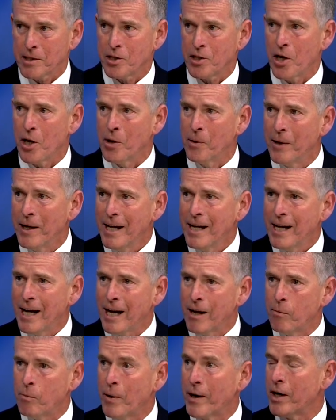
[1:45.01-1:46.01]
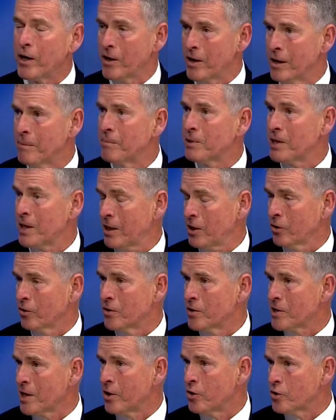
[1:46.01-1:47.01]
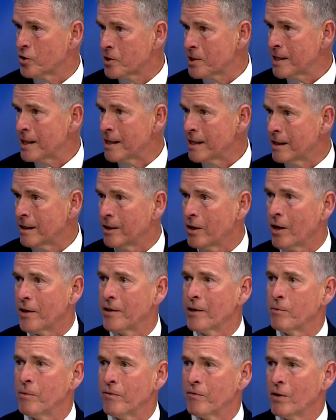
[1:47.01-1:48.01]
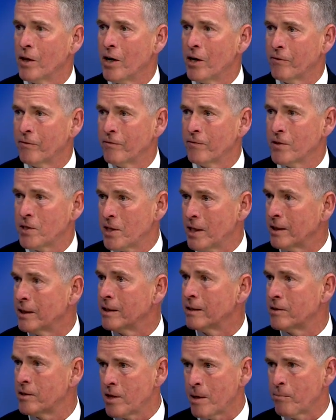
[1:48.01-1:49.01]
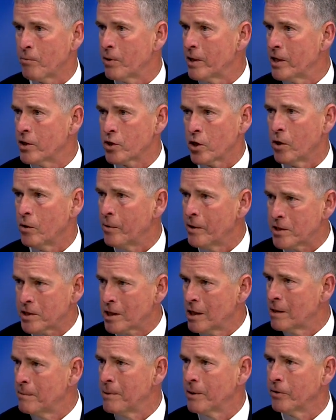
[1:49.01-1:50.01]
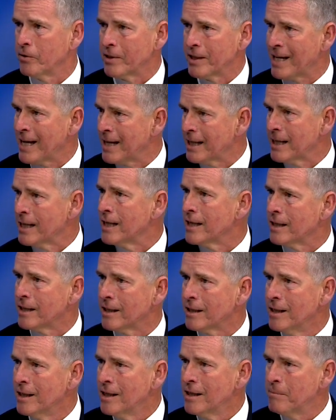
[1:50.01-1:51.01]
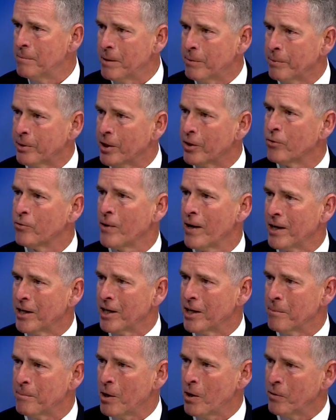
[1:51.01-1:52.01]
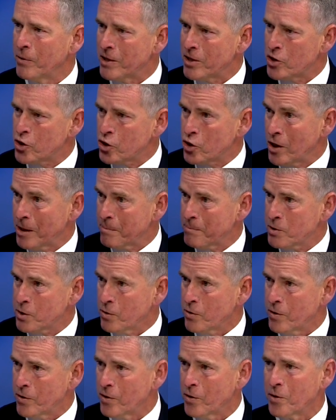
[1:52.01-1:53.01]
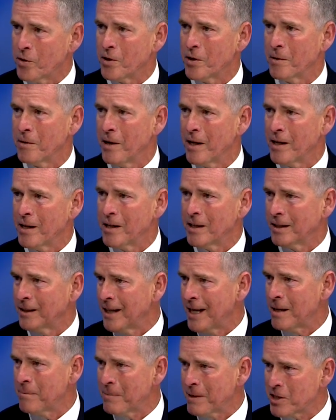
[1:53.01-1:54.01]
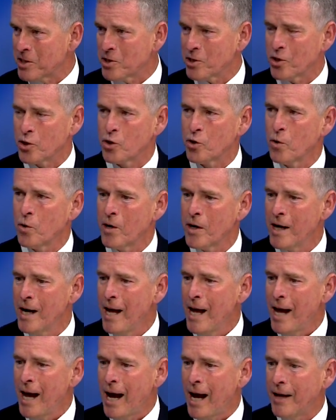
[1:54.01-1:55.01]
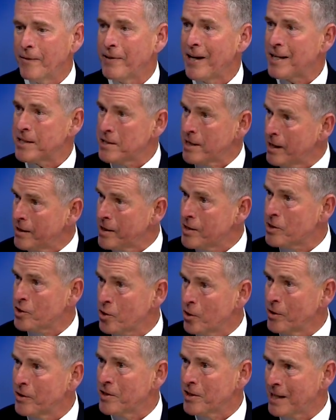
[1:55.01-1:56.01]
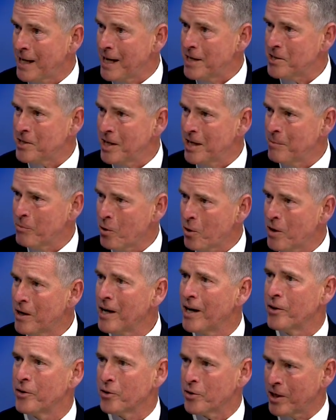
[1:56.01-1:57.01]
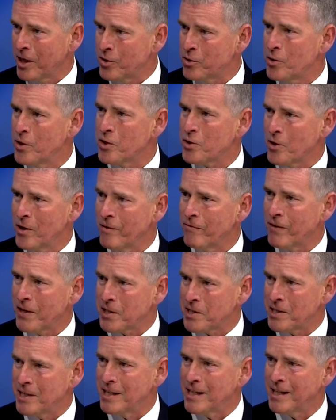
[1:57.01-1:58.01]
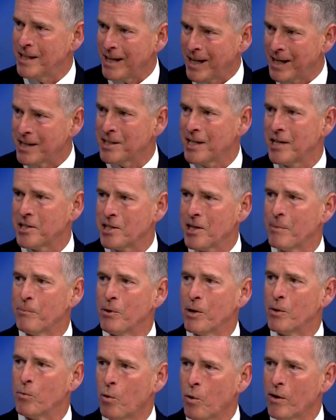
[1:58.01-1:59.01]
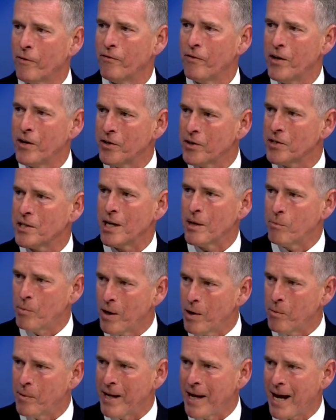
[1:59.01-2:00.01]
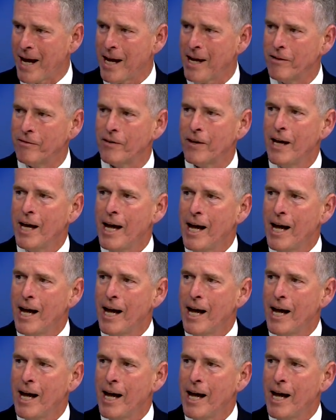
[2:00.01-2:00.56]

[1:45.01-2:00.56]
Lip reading: So one area in particular is undersea. I think we've long said that submarines are always going to be able to get in and be able to threaten an opponent's ships or land bases ashore. That's not necessarily the case anymore. Other countries are investing in anti-submarine warfare the same way we have.